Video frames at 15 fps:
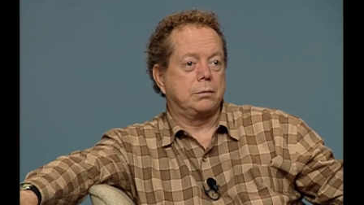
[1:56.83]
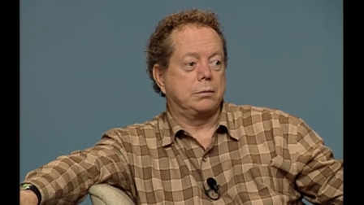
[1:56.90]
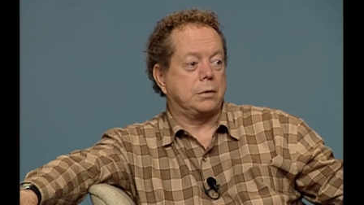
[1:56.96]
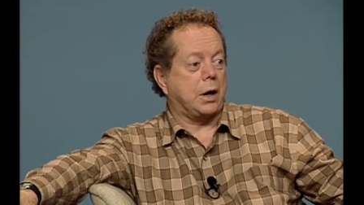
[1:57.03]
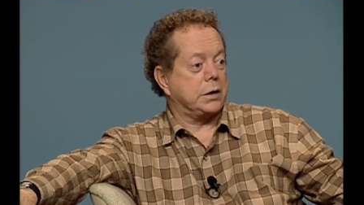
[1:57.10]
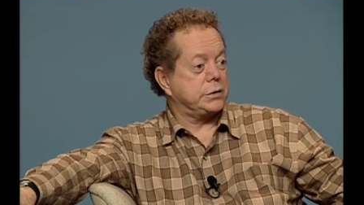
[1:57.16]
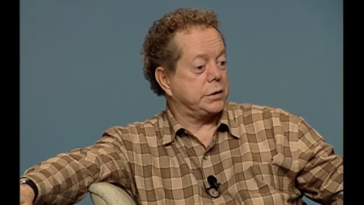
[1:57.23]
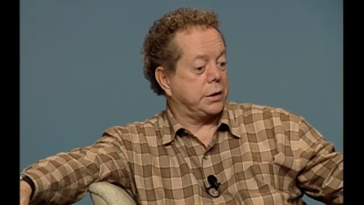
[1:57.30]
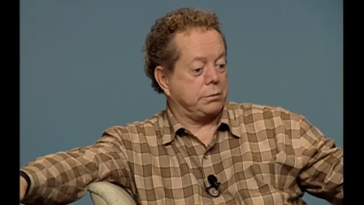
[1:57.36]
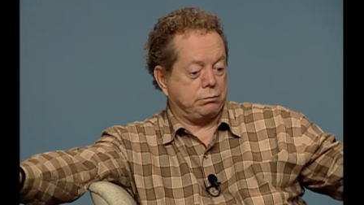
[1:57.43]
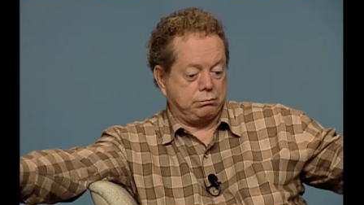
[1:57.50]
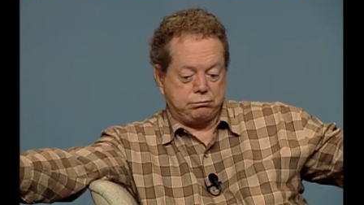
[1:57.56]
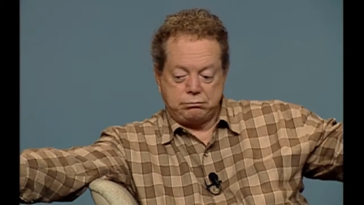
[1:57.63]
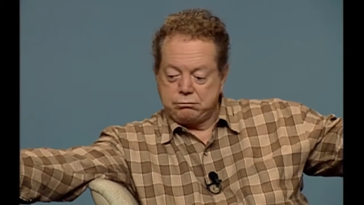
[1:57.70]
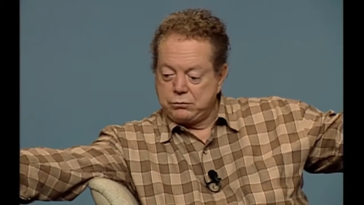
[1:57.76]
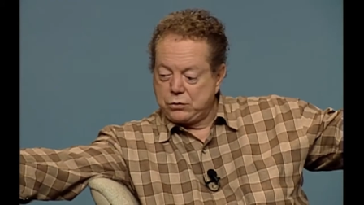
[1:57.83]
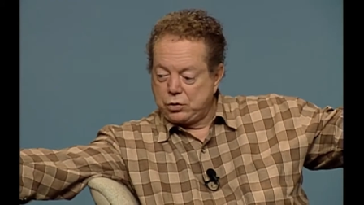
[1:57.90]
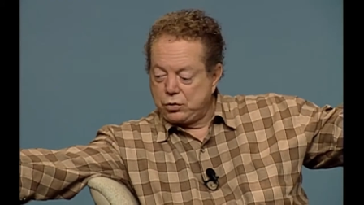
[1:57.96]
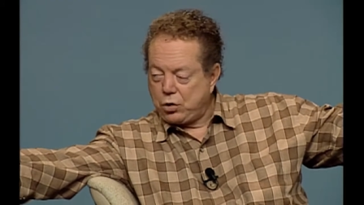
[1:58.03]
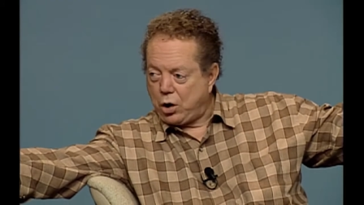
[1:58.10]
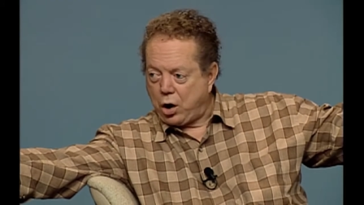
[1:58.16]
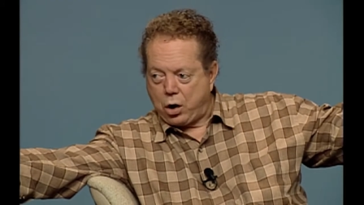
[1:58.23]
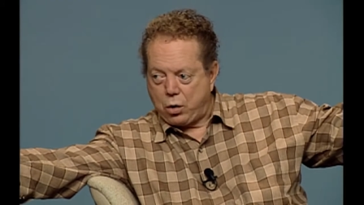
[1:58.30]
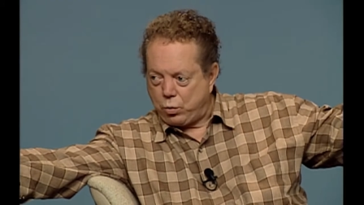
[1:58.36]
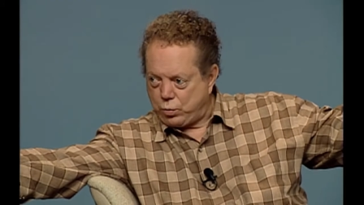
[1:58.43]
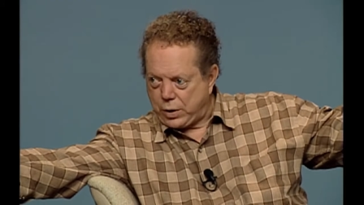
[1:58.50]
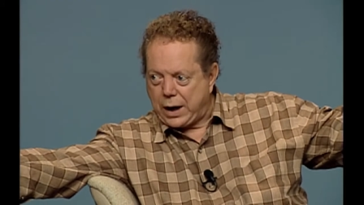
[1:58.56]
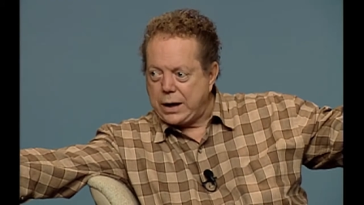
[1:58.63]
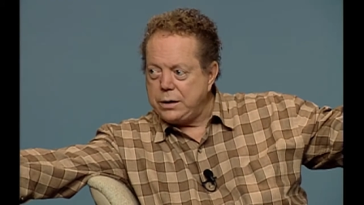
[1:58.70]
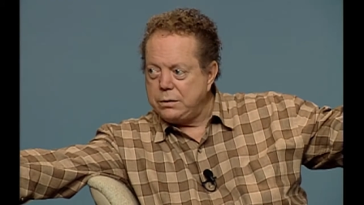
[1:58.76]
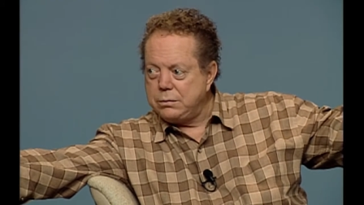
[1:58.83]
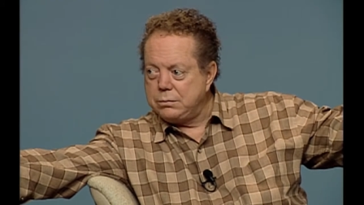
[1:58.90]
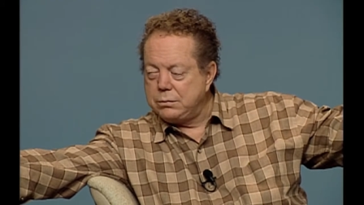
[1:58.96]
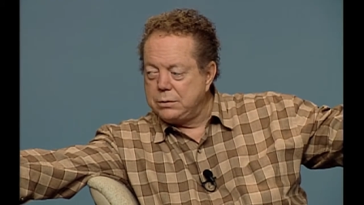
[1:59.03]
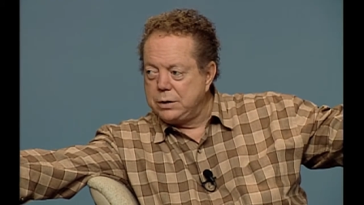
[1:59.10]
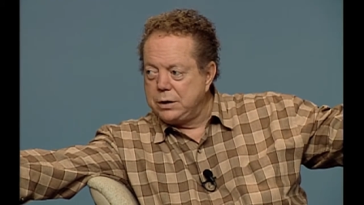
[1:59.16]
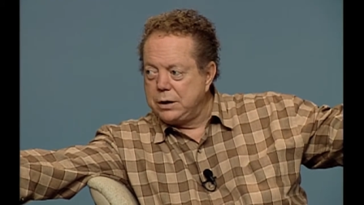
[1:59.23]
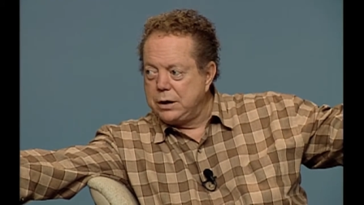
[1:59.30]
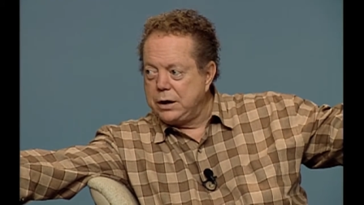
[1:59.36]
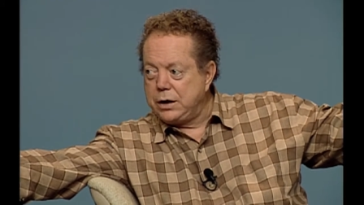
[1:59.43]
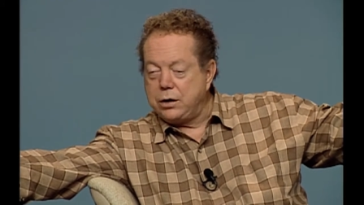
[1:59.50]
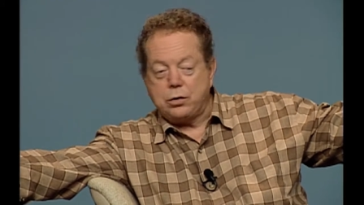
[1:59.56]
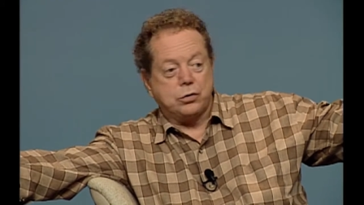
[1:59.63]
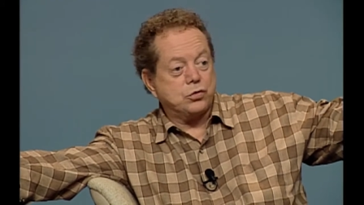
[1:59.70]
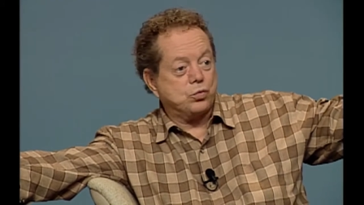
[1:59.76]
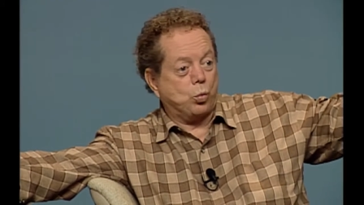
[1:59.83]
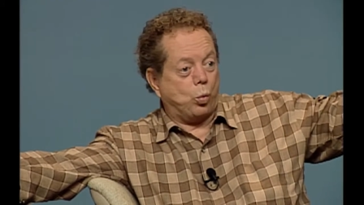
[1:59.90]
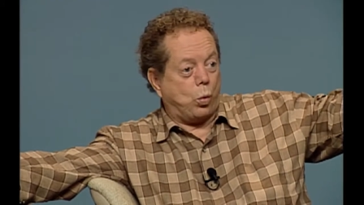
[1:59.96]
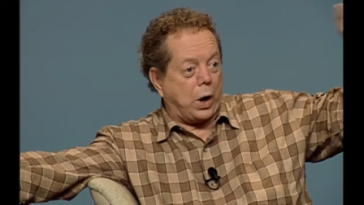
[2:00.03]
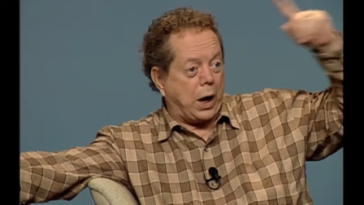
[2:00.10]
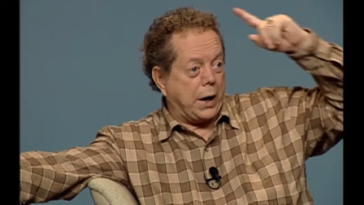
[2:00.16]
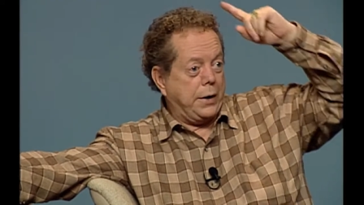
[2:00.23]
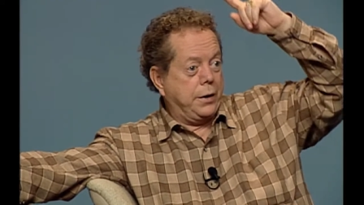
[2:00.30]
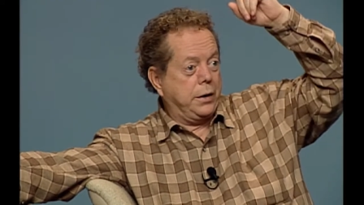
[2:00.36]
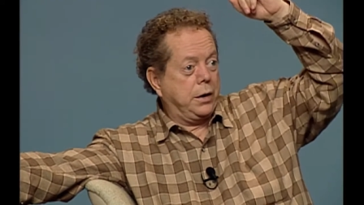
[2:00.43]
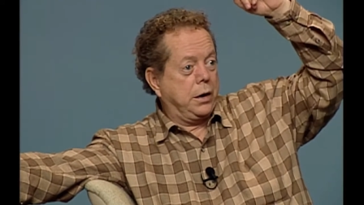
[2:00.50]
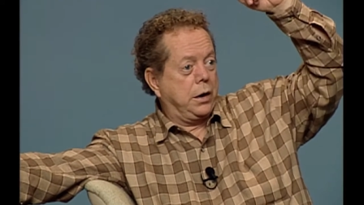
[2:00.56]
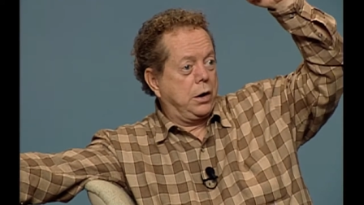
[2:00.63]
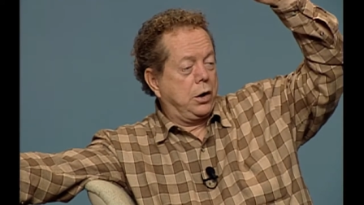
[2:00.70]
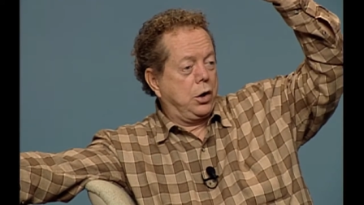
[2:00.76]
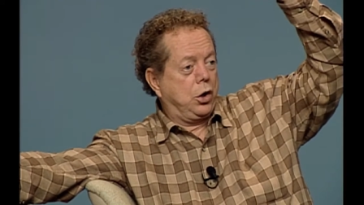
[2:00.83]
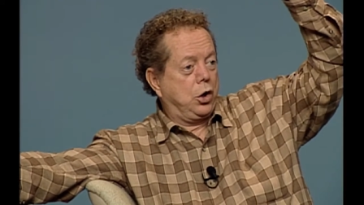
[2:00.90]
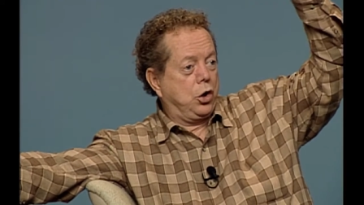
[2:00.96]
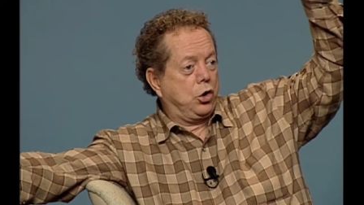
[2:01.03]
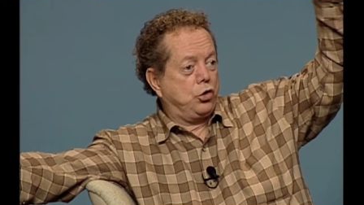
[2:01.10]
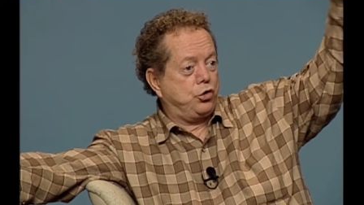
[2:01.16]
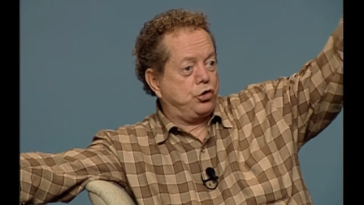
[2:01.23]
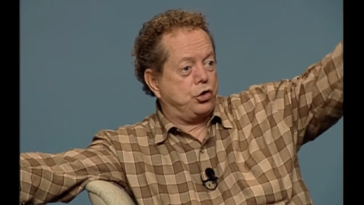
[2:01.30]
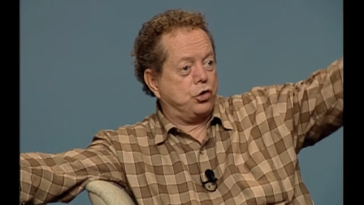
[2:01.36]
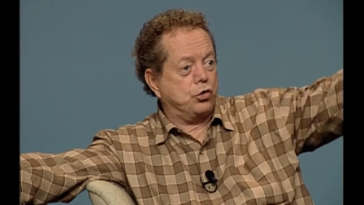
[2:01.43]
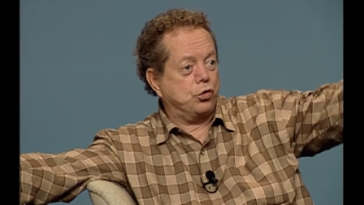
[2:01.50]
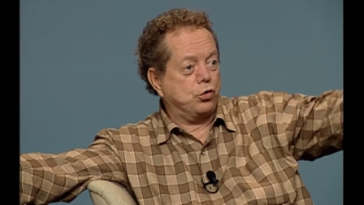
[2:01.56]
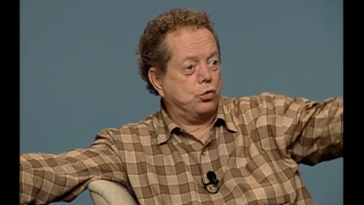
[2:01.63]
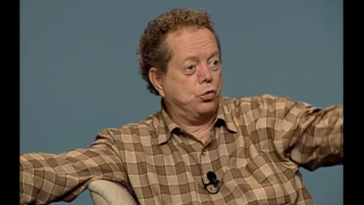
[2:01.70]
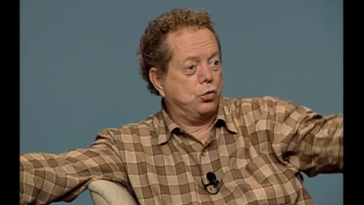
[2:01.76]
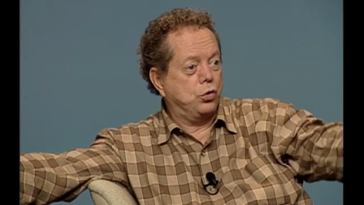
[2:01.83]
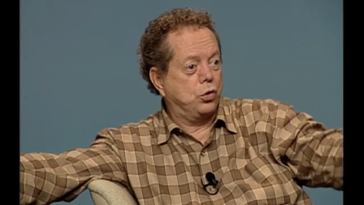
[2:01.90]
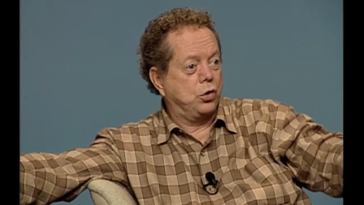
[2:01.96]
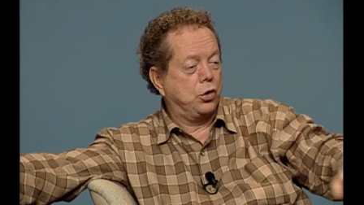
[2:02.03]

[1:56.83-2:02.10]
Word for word: God said, All right. He goes, One, two,